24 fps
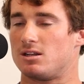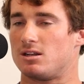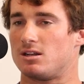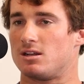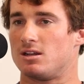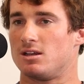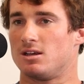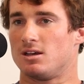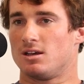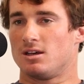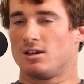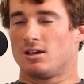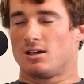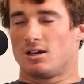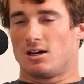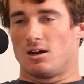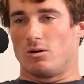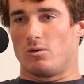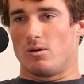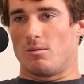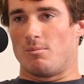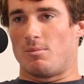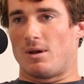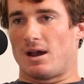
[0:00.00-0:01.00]
And
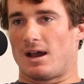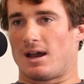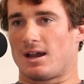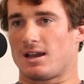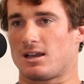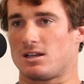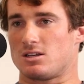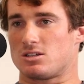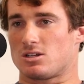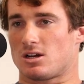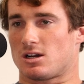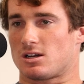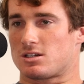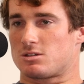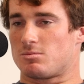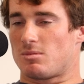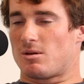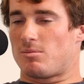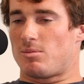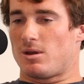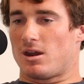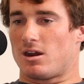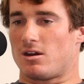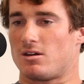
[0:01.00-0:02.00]
I went back and talked
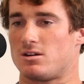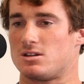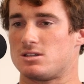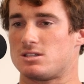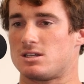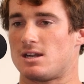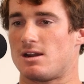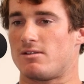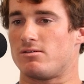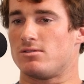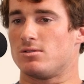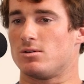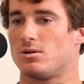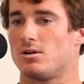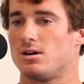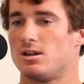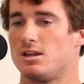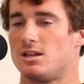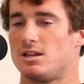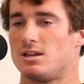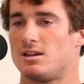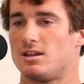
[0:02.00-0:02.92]
to my parents and everyone.